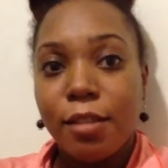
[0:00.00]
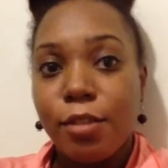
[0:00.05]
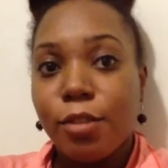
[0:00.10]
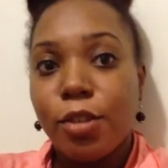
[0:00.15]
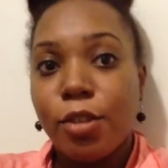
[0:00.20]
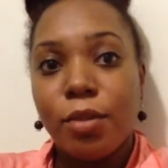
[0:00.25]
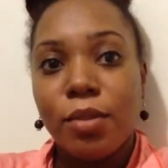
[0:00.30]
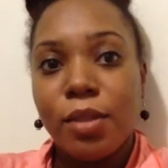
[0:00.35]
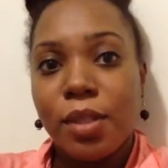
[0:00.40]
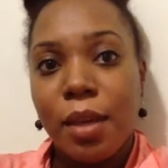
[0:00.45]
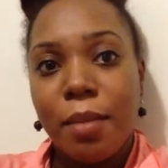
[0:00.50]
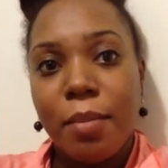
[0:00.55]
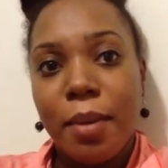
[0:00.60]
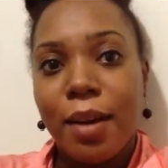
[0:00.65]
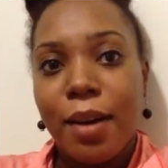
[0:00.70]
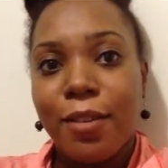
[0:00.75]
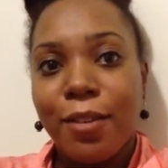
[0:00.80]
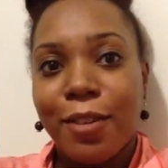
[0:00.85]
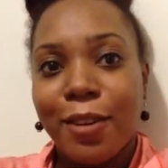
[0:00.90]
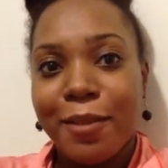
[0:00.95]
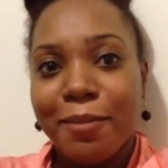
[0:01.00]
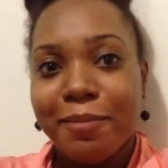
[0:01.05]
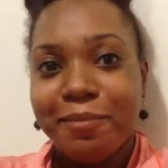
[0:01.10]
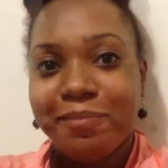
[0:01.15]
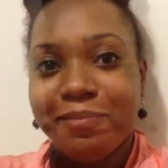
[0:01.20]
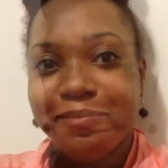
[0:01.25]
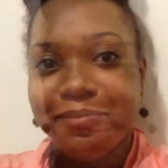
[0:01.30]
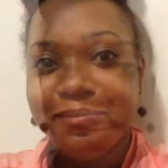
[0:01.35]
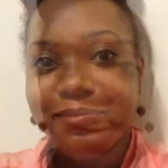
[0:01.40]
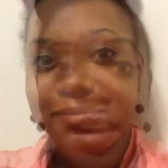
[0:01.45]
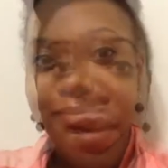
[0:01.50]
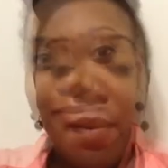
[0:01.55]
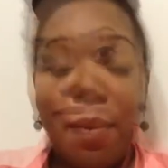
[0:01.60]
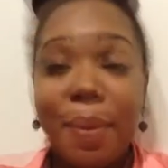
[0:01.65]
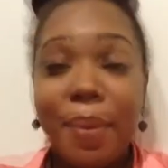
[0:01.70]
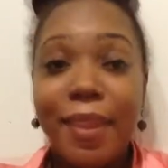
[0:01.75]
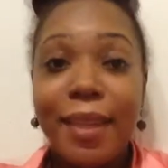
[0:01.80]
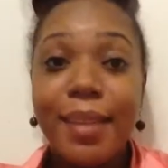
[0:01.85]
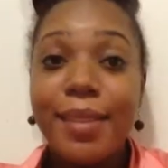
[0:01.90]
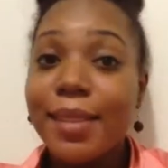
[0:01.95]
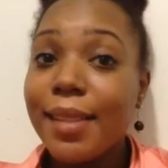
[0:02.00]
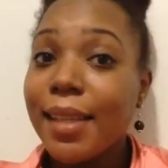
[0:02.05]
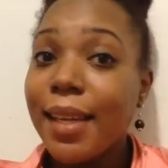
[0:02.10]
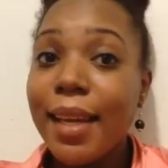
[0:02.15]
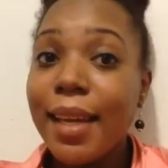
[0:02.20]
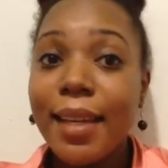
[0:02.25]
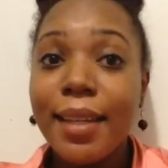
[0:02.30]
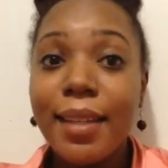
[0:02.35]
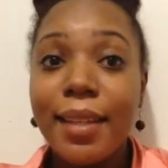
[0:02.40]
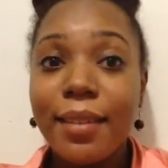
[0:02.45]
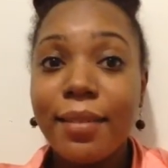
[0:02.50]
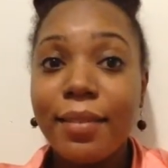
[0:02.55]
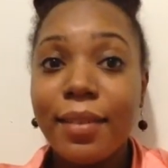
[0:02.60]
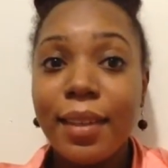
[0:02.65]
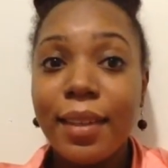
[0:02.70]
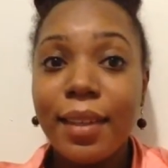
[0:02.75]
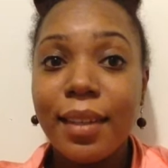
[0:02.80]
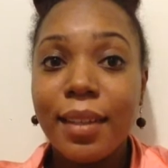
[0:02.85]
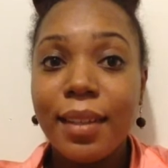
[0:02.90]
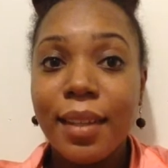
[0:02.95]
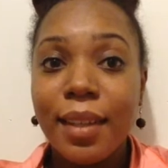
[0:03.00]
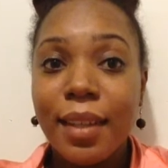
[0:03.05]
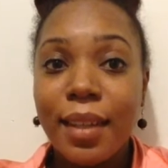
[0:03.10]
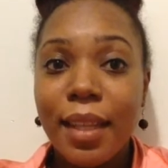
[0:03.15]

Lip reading: Don't skip out on them. All right, well, that's the end of it.